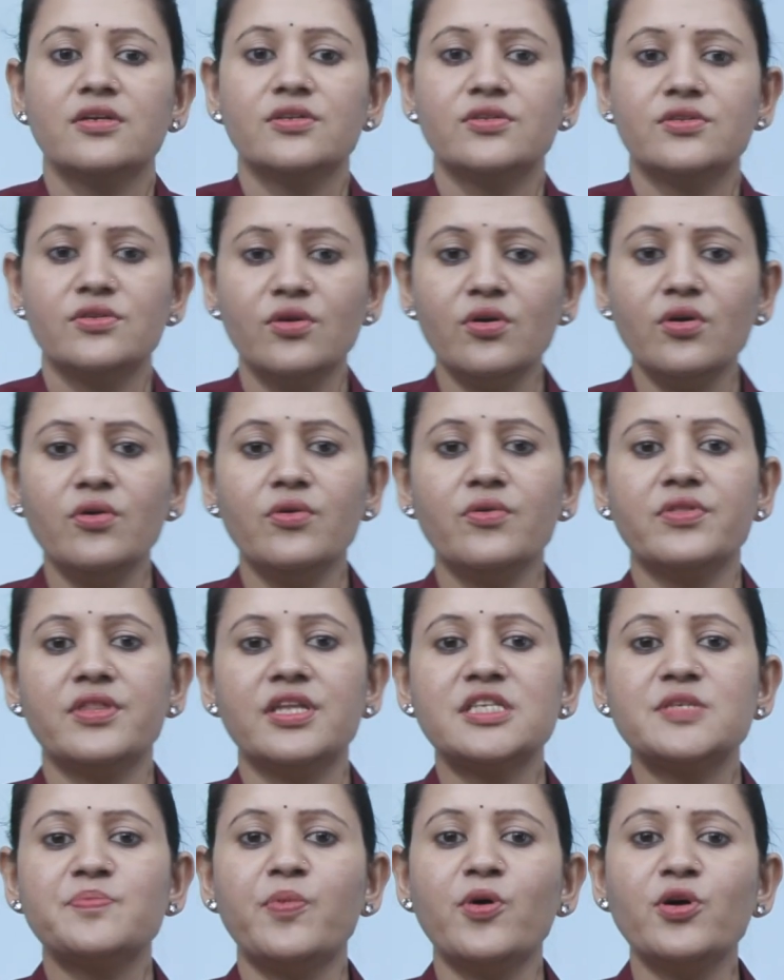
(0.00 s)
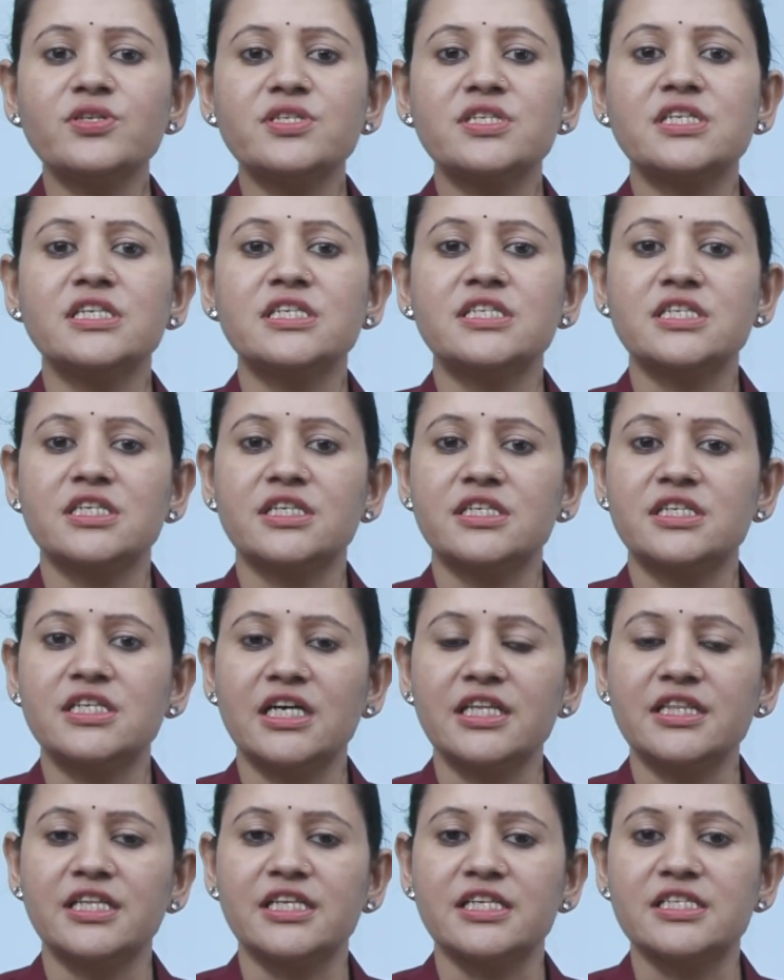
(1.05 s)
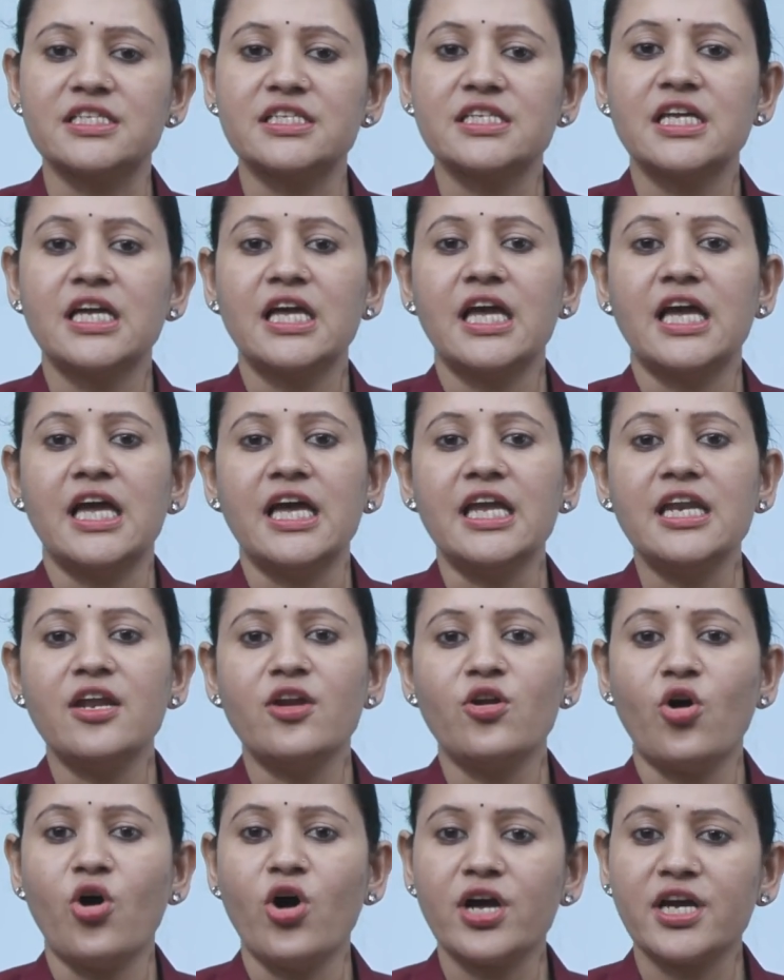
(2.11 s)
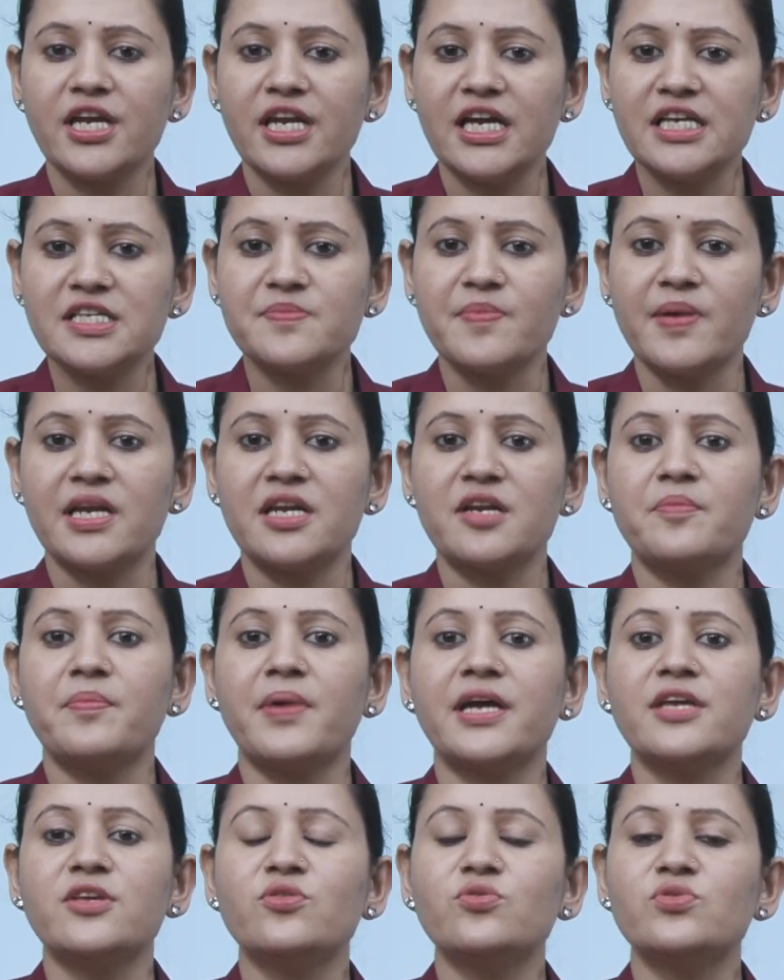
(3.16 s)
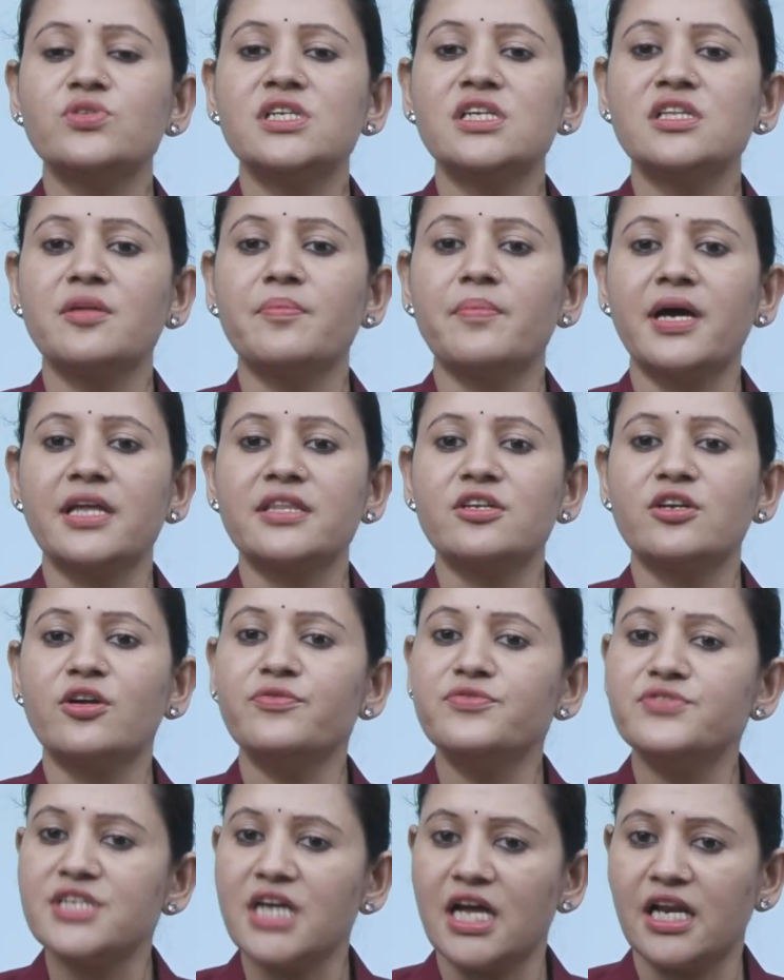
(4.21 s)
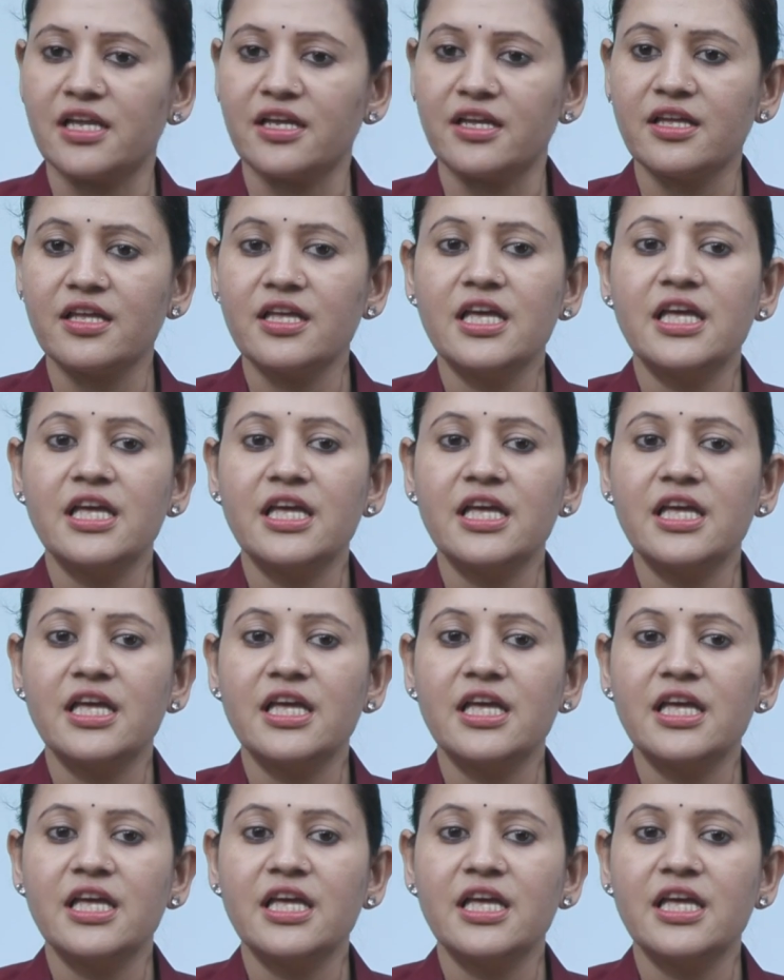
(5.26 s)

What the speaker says: So, the sports teacher done this in an organized manner by using the method of tallying.